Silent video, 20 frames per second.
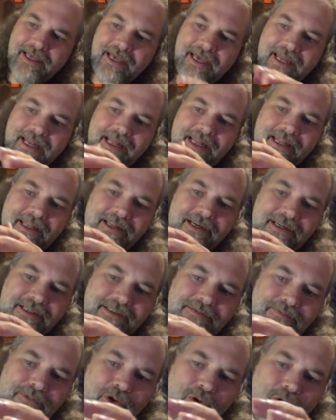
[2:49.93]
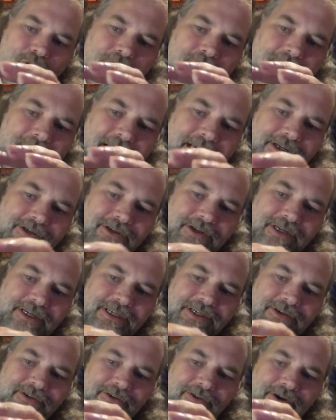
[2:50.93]
And it looks more like a
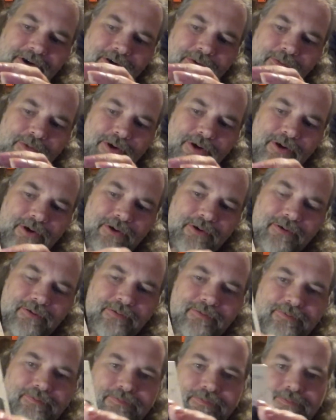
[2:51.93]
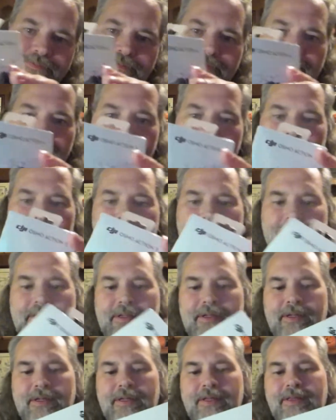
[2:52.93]
traditional GoPro.
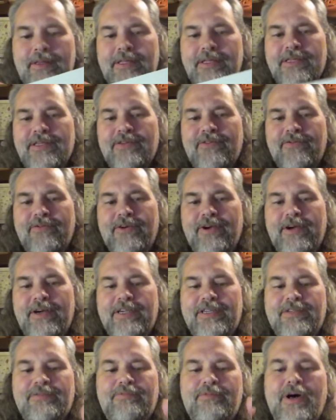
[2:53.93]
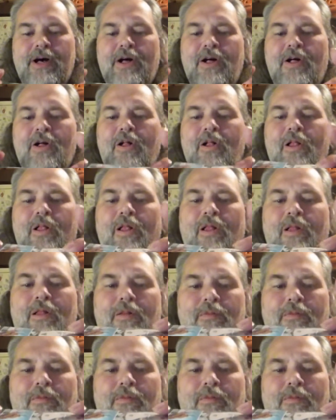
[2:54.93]
This is a very small